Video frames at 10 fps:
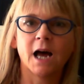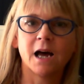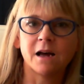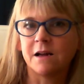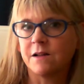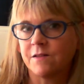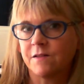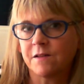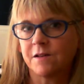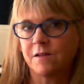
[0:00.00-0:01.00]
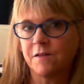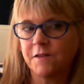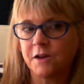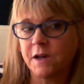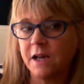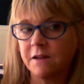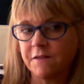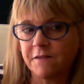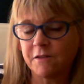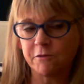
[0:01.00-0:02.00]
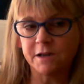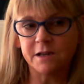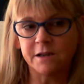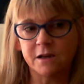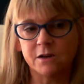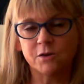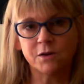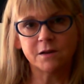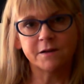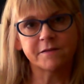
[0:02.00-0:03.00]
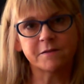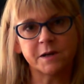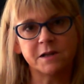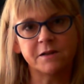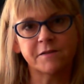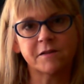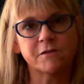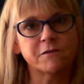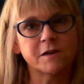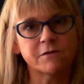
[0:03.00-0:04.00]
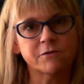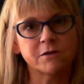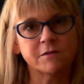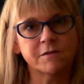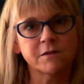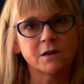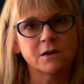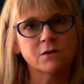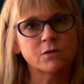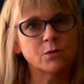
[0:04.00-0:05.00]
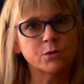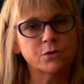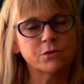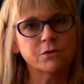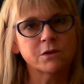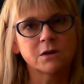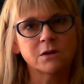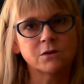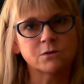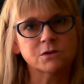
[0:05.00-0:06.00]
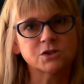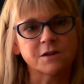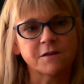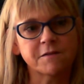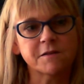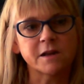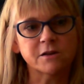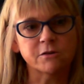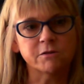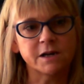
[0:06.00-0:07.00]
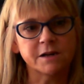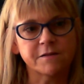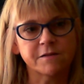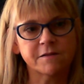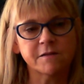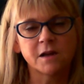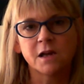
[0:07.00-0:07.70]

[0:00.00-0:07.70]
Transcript: and so it has to really go into my list of favourite North Yorkshire cycle rides,